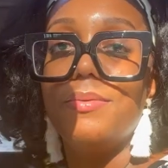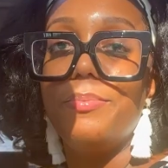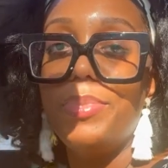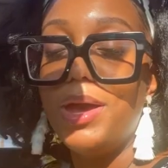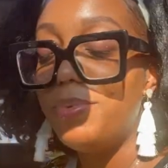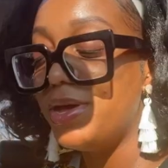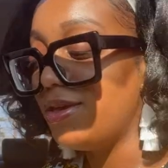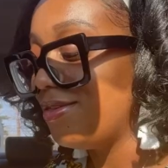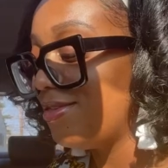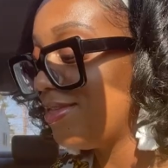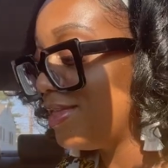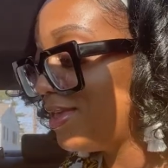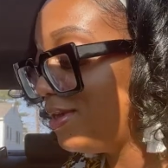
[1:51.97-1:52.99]
Bubba is
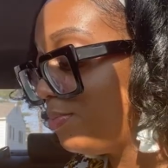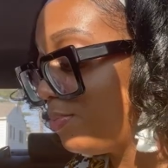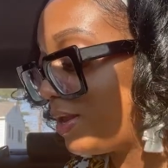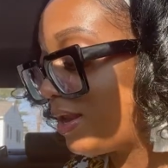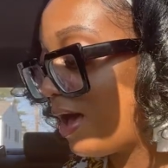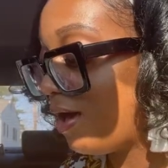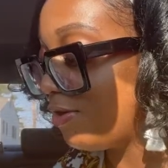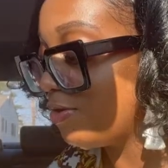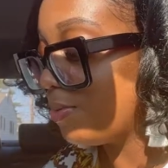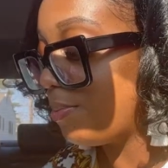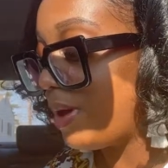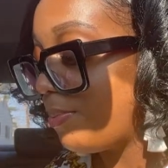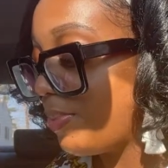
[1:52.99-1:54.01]
asleep in the house with
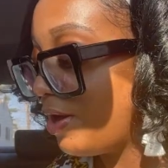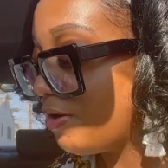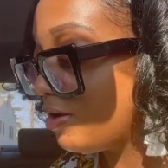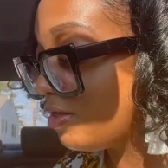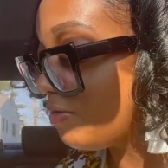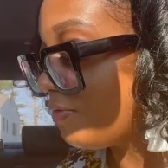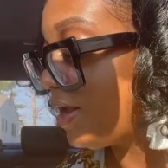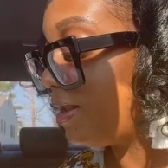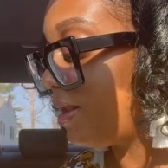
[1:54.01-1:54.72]
my parents right